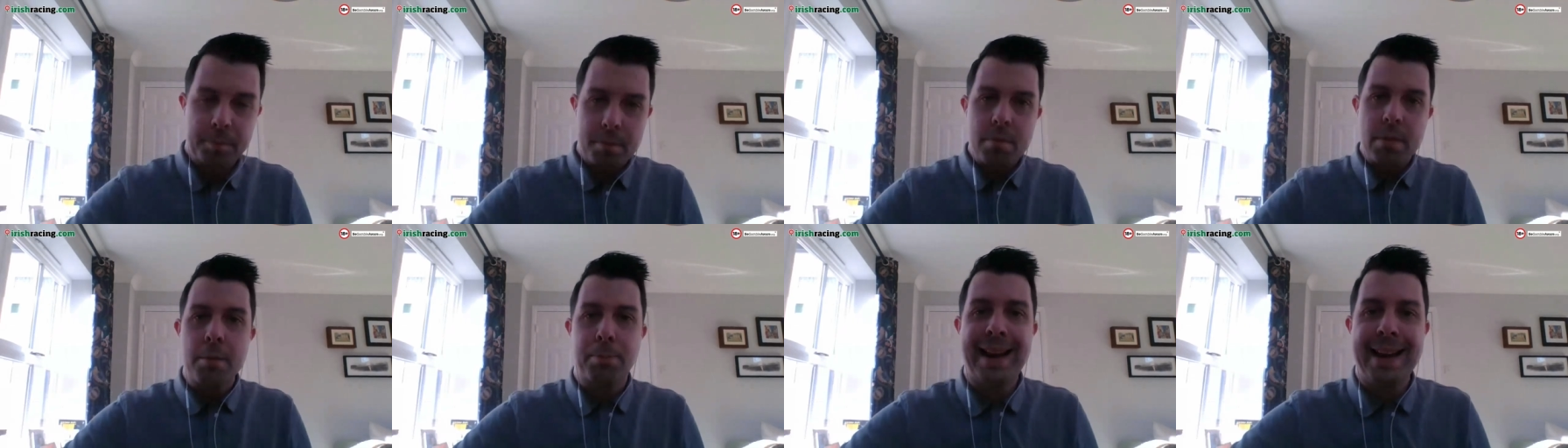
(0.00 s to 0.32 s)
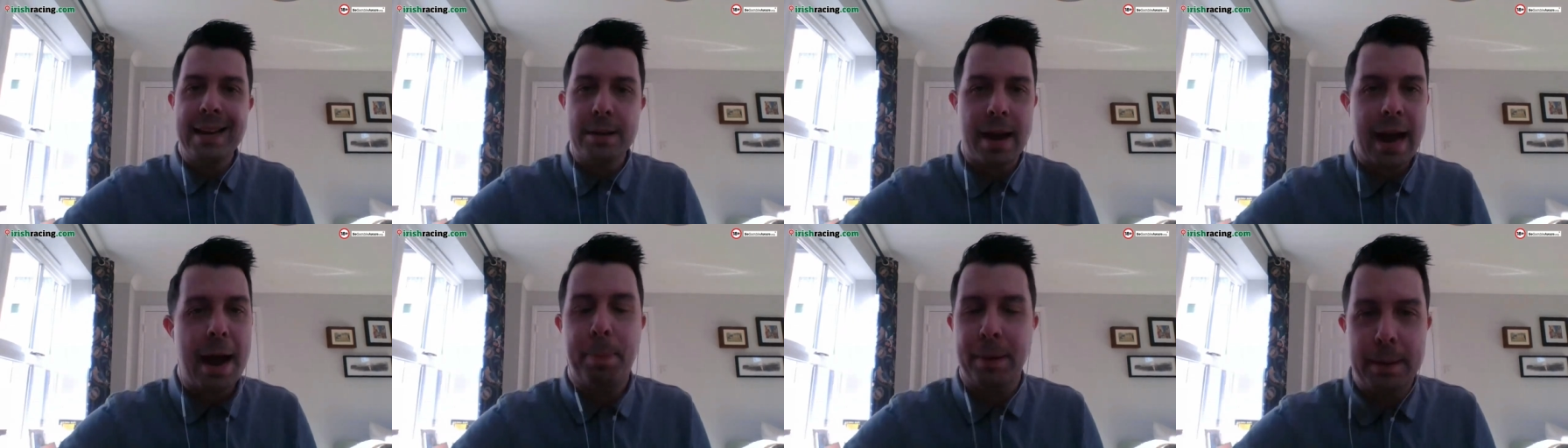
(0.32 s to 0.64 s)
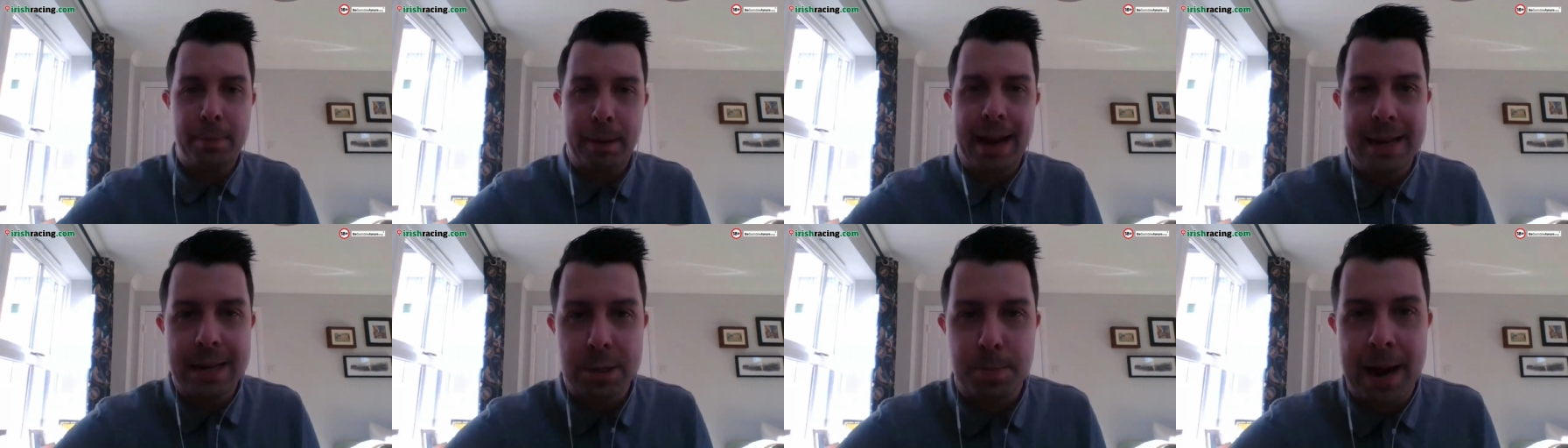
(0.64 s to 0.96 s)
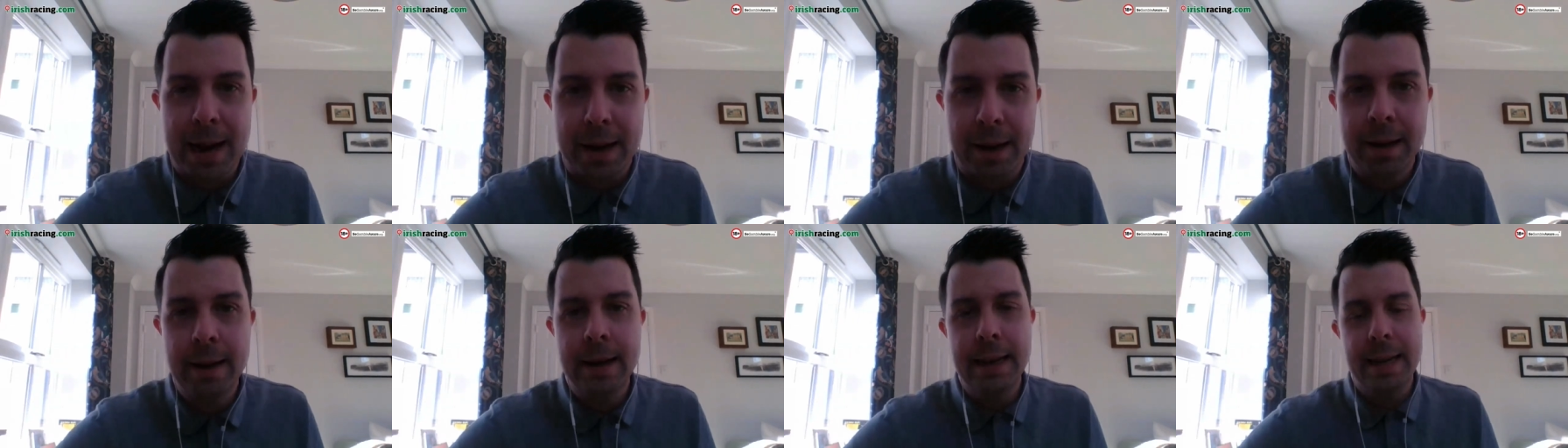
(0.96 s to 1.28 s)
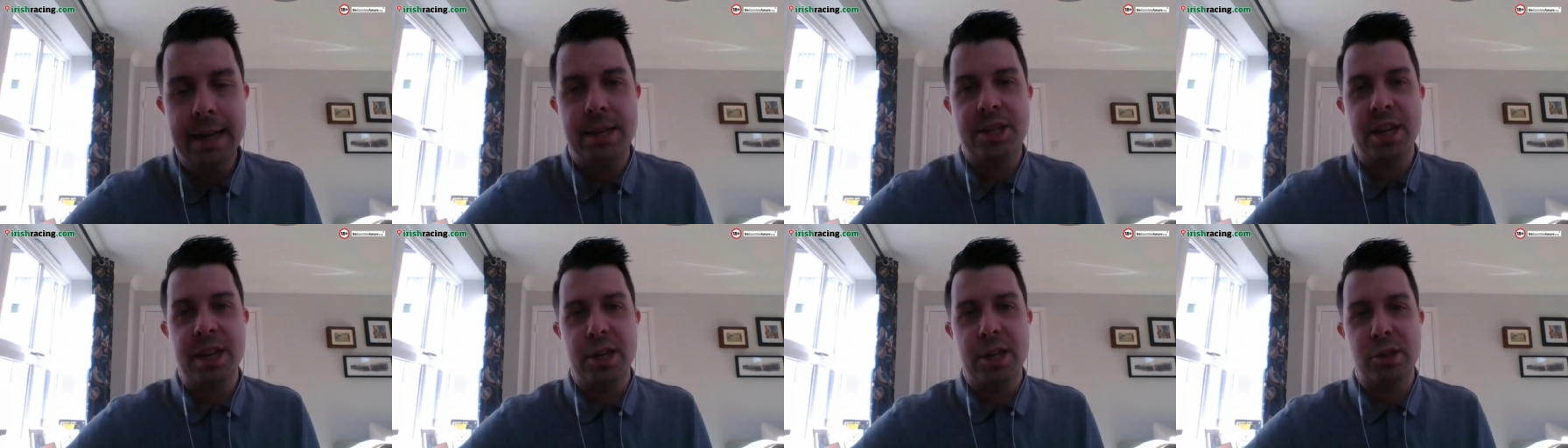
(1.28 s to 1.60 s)
happily play this back
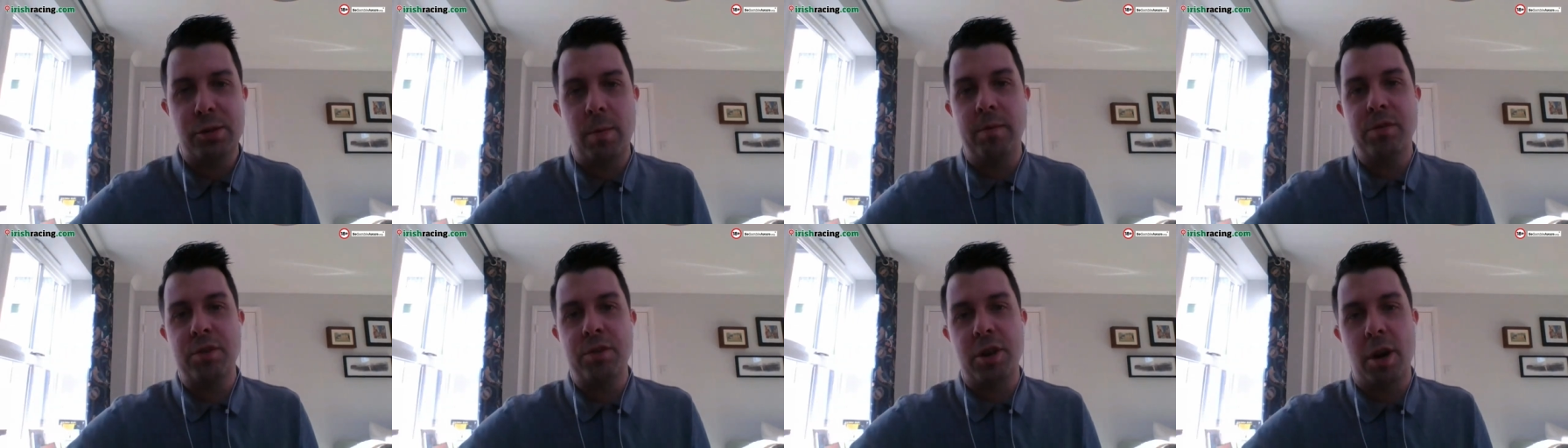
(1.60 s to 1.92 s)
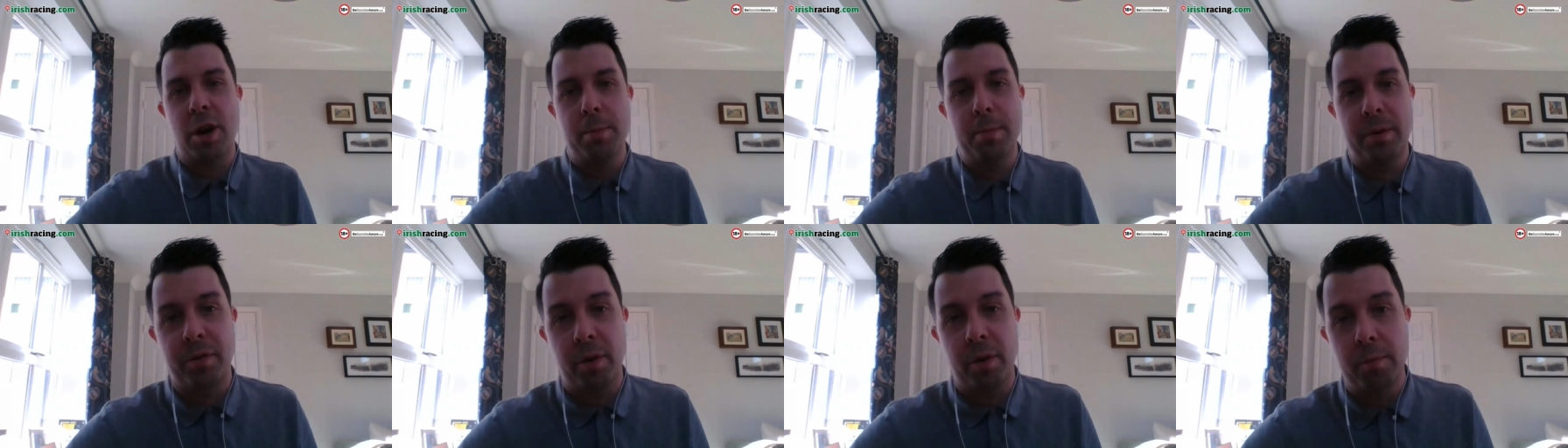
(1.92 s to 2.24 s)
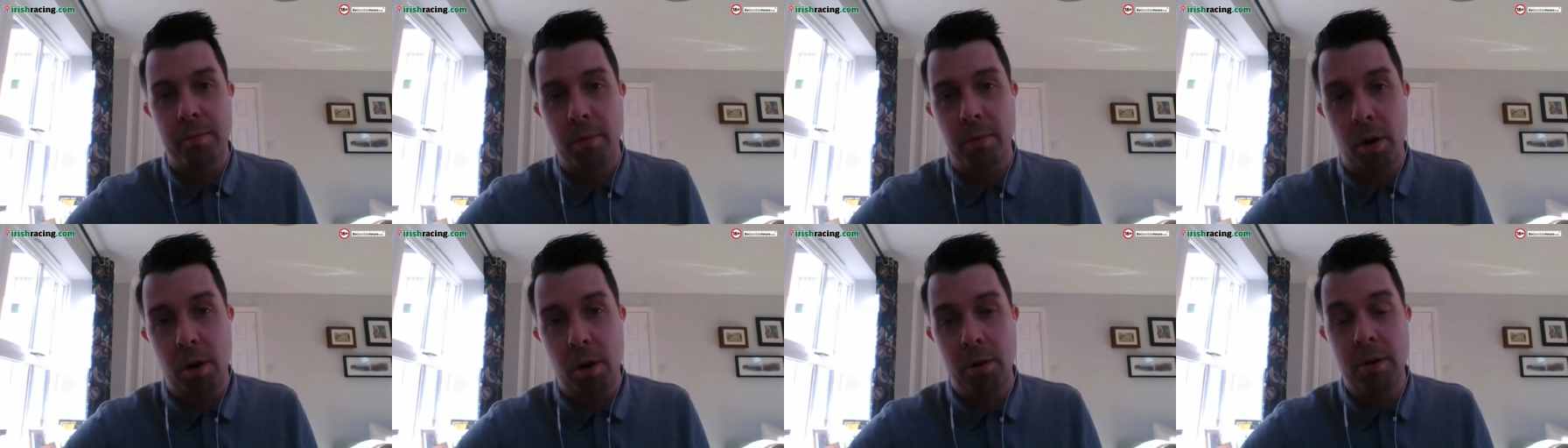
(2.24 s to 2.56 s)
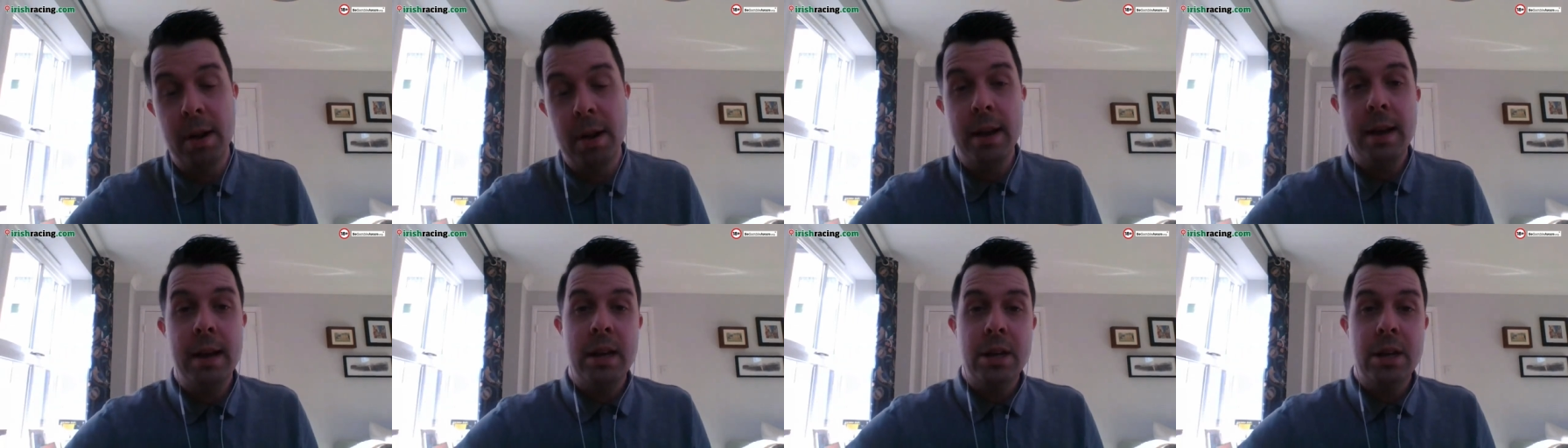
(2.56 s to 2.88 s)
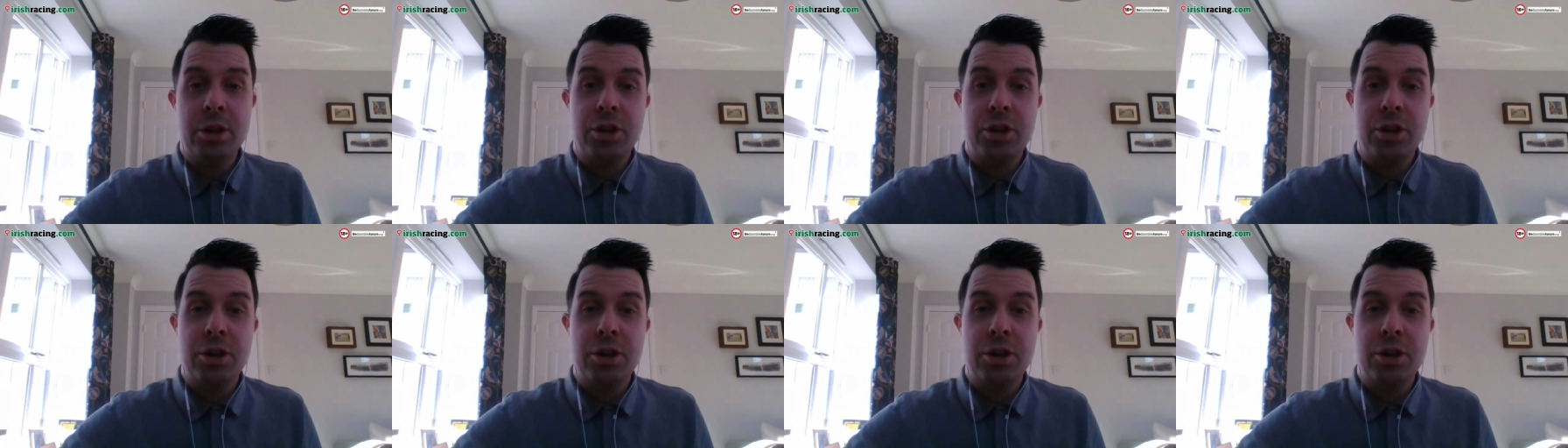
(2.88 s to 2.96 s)
in 6 months' time if I'm wrong.